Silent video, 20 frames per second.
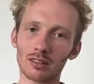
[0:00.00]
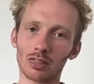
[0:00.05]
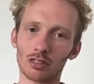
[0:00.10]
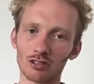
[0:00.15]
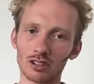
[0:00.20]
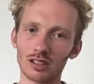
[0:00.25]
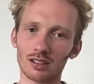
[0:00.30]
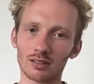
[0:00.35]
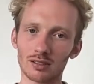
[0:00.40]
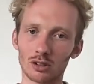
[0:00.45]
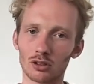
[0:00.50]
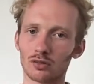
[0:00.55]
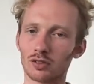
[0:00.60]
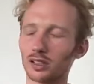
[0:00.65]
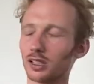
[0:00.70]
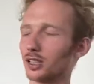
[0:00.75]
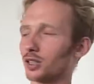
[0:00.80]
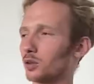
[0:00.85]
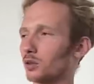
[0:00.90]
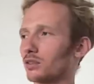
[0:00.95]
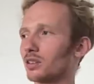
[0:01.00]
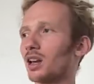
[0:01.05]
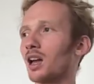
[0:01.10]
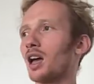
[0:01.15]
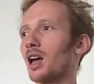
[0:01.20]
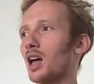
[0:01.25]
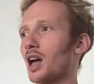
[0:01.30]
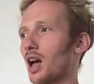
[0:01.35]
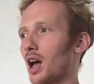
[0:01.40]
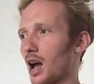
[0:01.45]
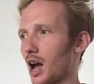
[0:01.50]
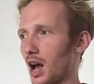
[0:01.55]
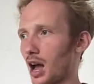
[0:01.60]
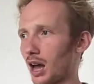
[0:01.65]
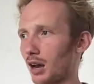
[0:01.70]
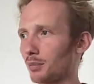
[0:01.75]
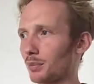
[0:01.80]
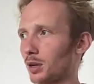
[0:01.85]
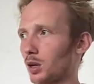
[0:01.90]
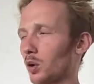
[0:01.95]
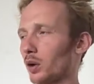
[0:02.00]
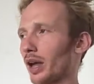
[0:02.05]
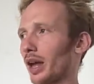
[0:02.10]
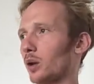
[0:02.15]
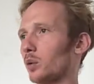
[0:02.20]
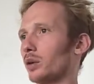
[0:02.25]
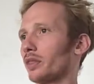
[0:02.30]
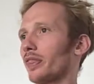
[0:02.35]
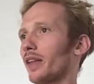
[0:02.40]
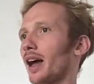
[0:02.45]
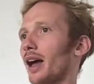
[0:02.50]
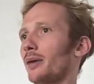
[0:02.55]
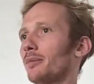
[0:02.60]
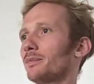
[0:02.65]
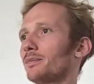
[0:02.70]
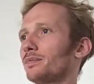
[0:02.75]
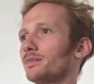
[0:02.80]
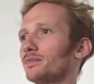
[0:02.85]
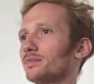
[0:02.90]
three Silver Needles, I'd be okay with that.